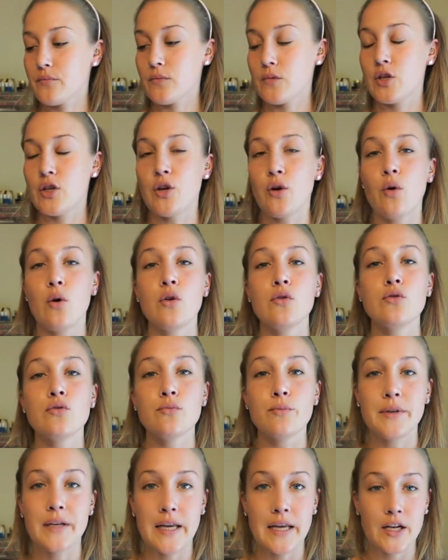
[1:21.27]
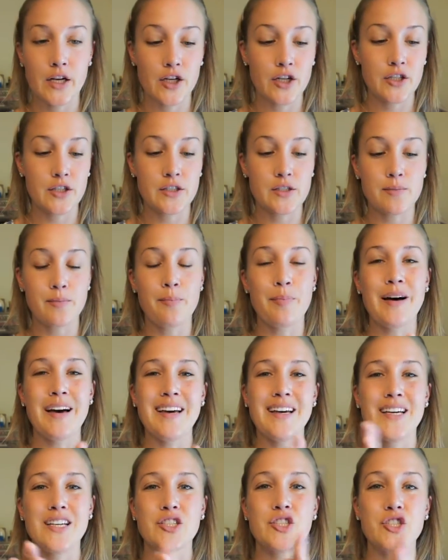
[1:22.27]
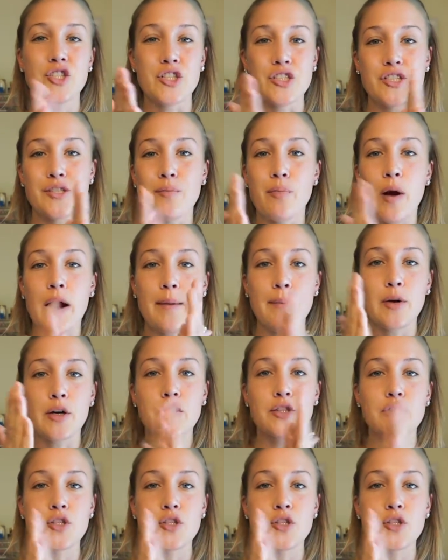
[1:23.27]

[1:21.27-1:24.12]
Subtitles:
you know, illuminators, but it's just a primer.